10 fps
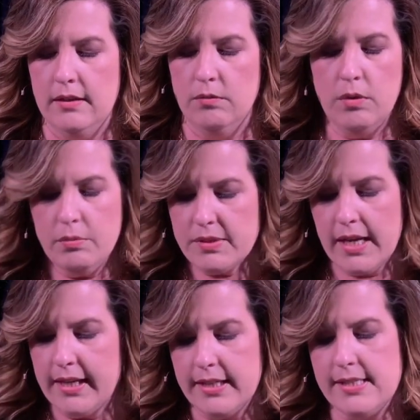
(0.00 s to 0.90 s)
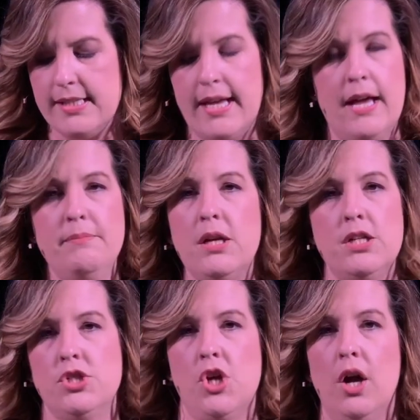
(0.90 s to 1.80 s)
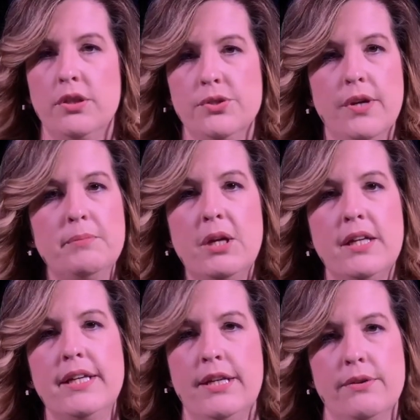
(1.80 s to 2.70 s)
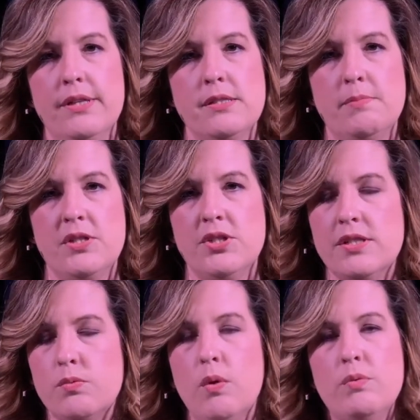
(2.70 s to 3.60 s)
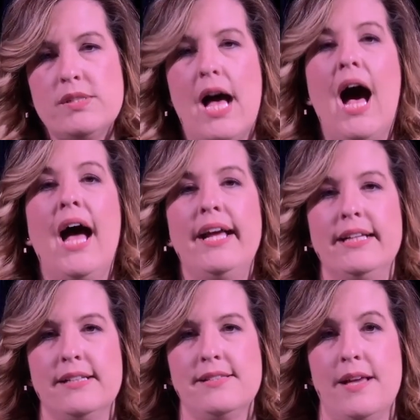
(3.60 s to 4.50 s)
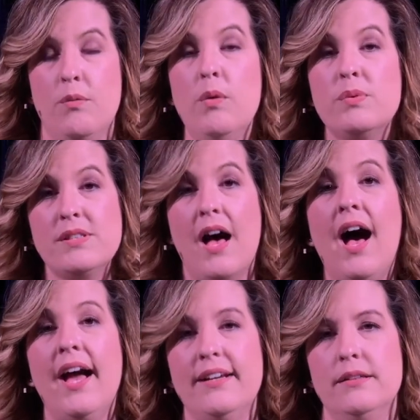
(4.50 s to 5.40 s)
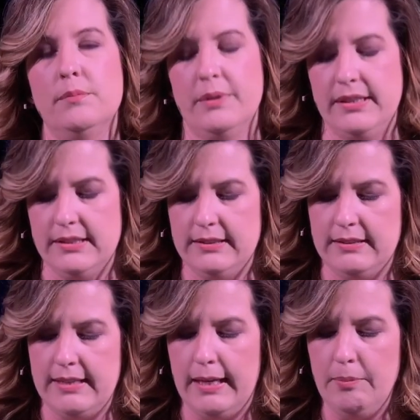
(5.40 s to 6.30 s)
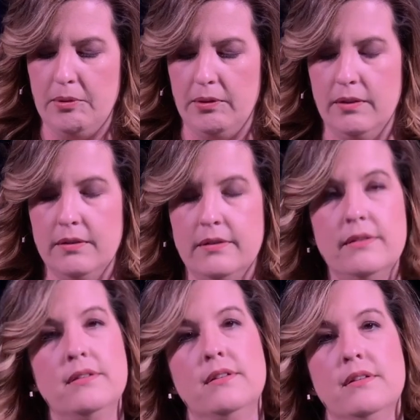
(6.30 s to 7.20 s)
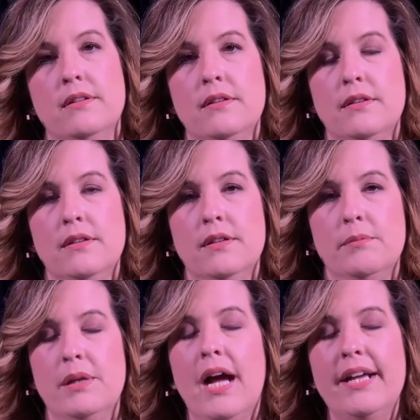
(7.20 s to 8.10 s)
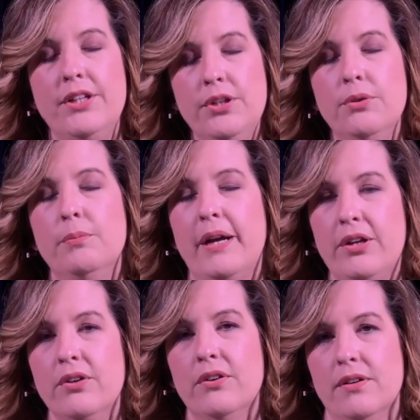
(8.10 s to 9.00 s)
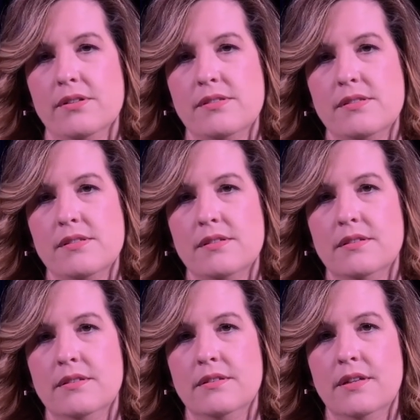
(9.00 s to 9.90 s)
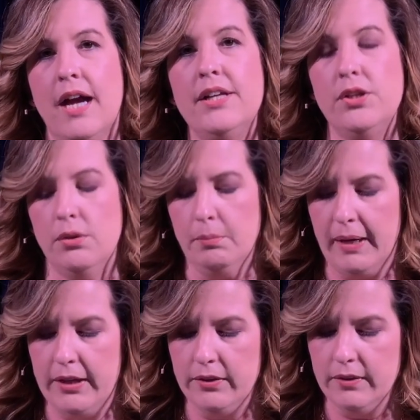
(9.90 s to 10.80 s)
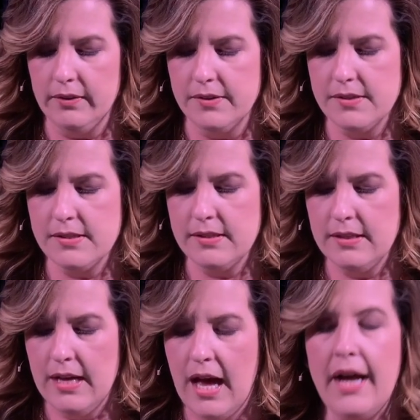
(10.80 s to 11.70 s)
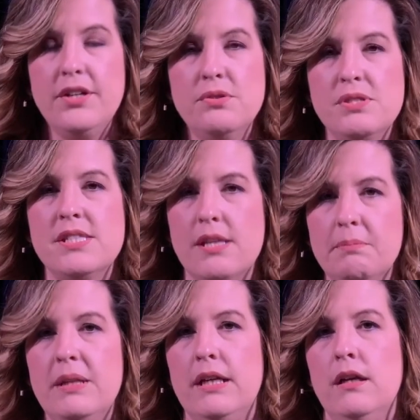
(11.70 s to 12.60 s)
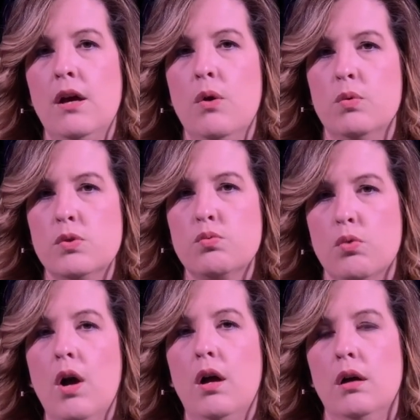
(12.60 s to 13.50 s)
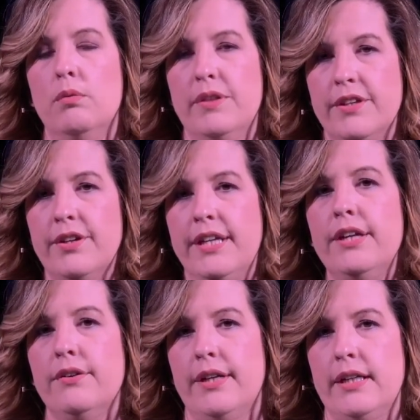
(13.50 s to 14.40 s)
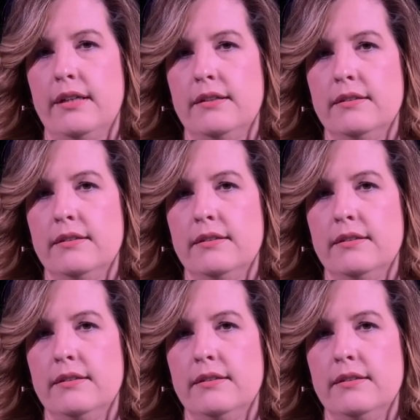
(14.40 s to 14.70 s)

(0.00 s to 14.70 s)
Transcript: What was I gonna say? I'm not a doctor. I'm not a hearing specialist. What was I gonna say? What was I gonna bring to the table? But I knew my girls. I knew something was wrong with their hearing.